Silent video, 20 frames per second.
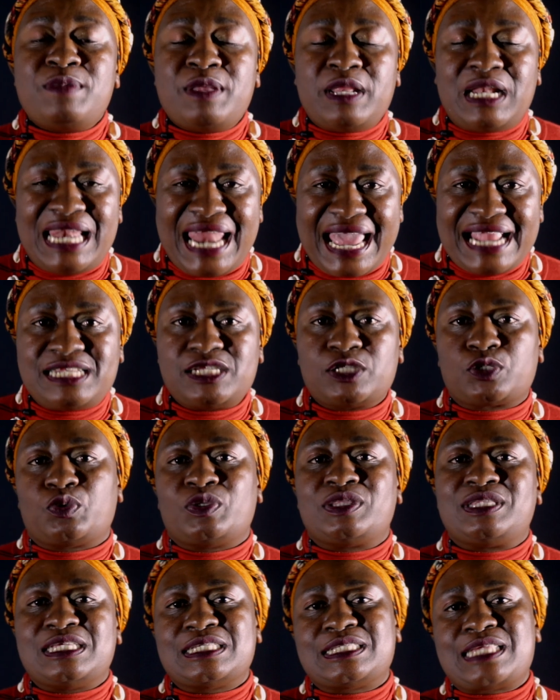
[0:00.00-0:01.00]
ladies
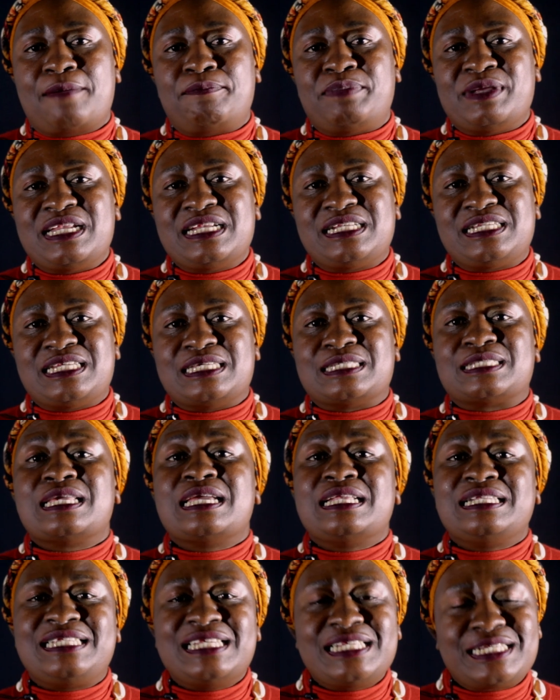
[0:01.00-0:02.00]
with disabilities
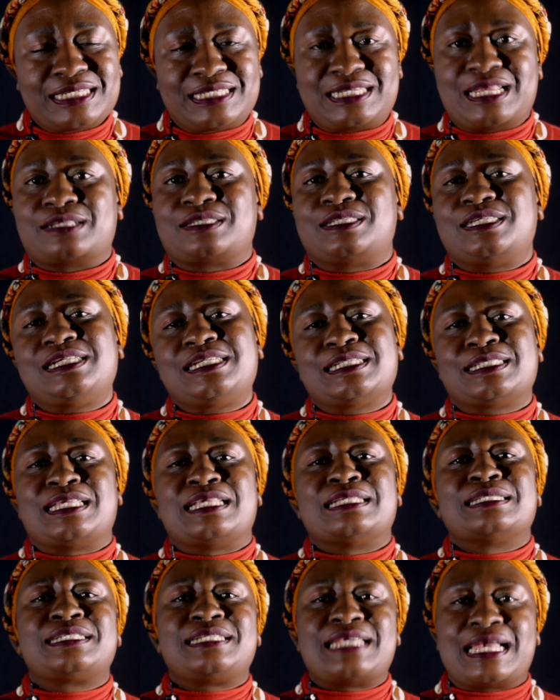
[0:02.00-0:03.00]
digital
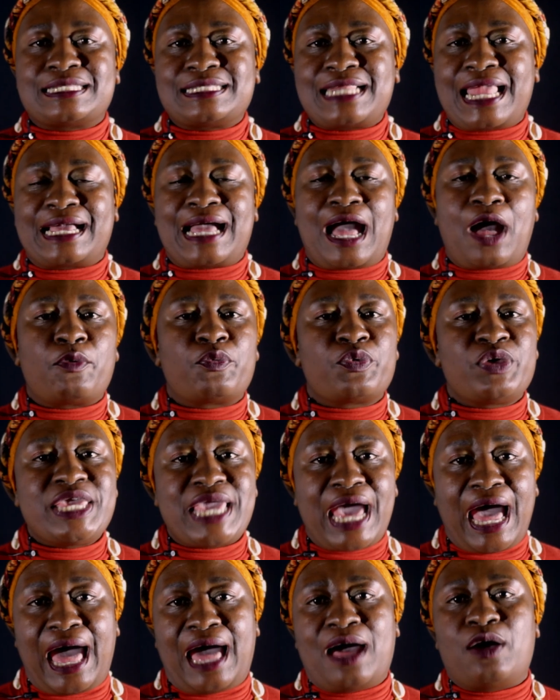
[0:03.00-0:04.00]
citizens just like how we
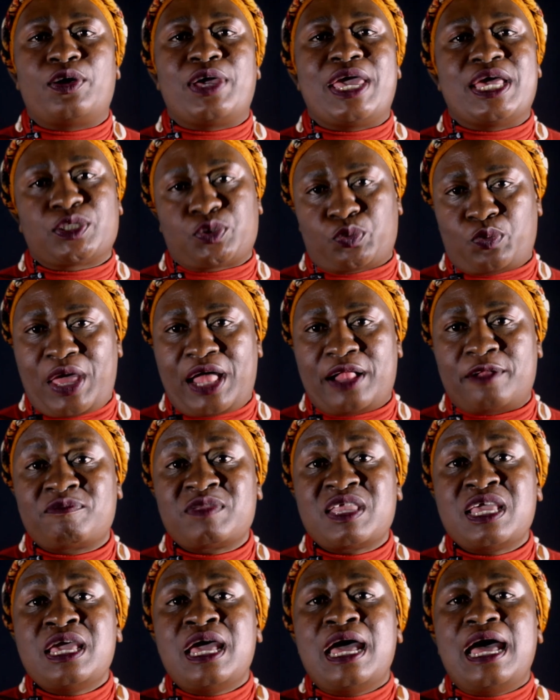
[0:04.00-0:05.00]
are as well
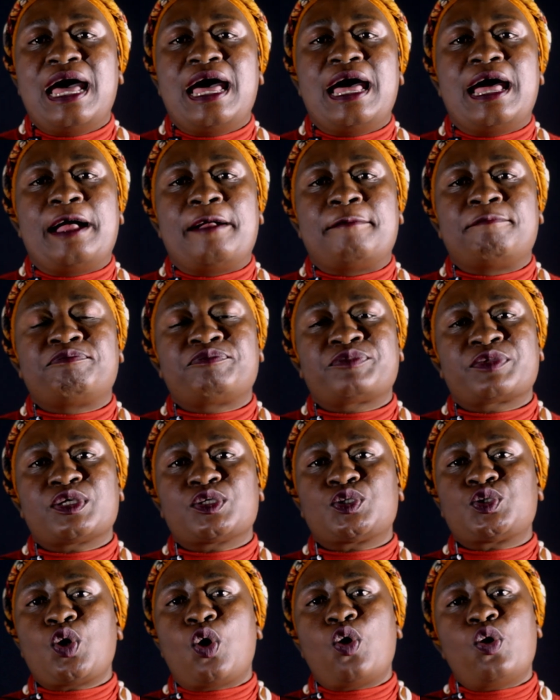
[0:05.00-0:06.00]
um,
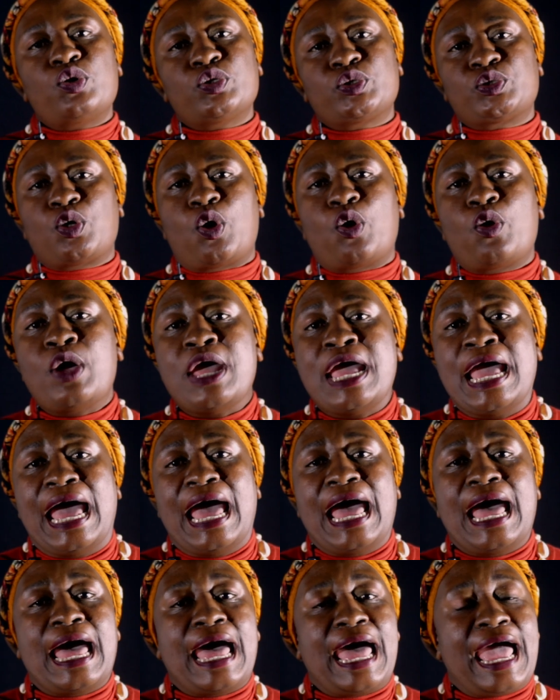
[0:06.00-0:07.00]
so also,
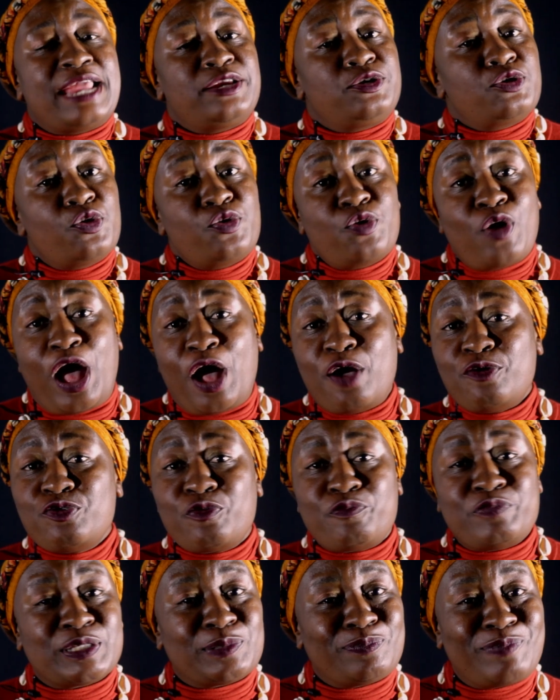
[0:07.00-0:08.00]
uh, I don't know how you'll
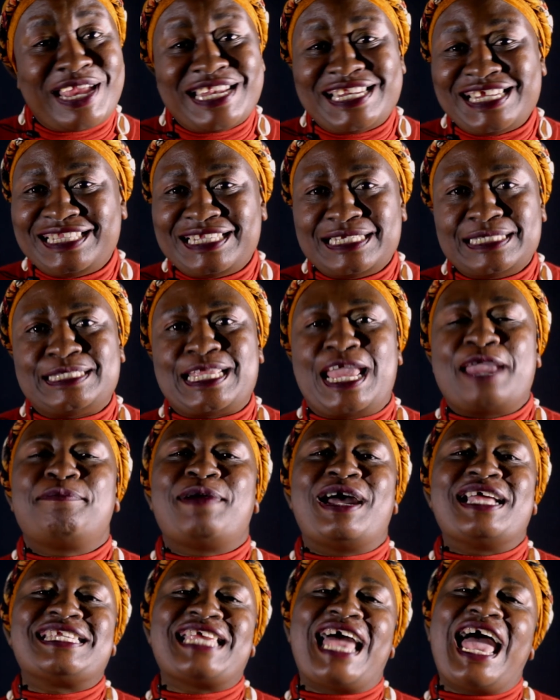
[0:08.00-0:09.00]
be spending this day,
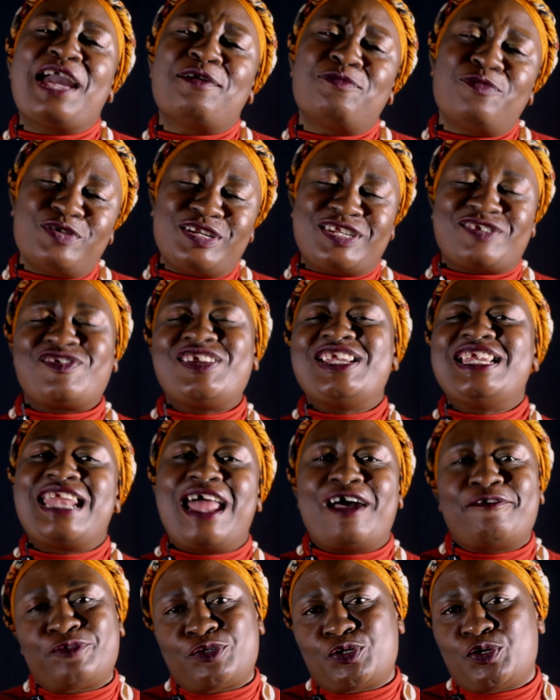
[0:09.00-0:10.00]
but I would really
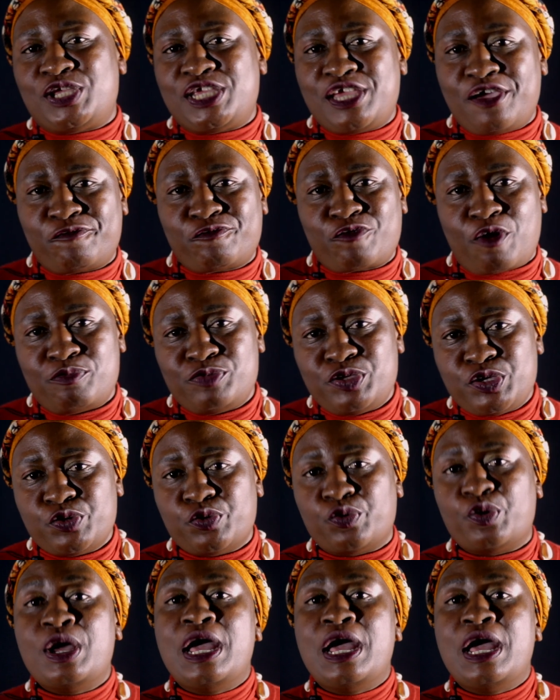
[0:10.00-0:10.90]
love to hear from you